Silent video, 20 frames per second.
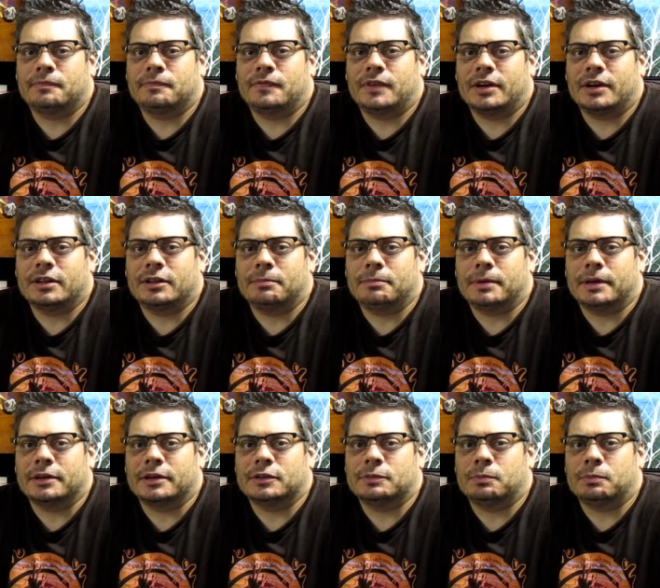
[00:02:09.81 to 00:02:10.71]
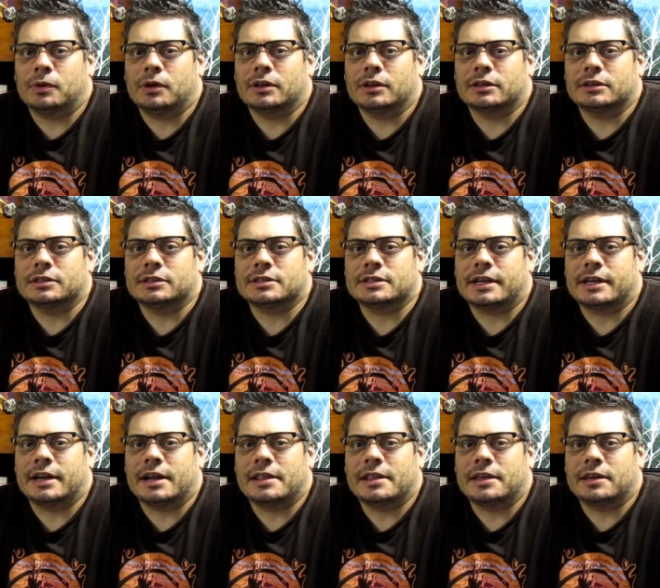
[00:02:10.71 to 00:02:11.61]
fairly big spoilers,
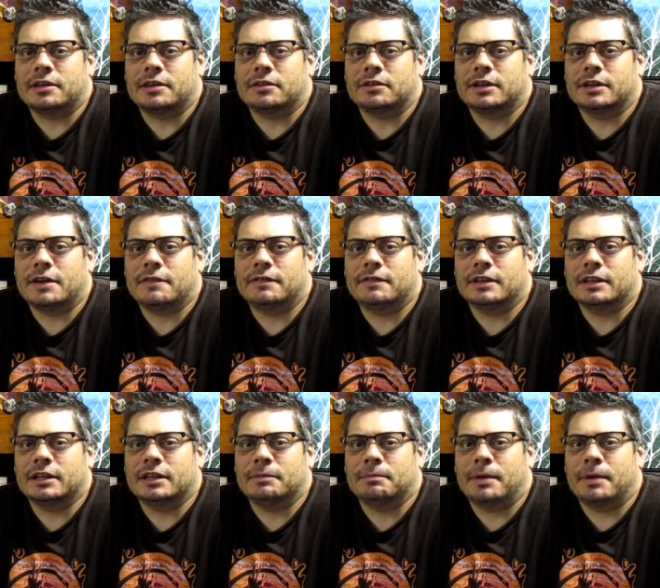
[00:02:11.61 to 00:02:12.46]
and I think you're definitely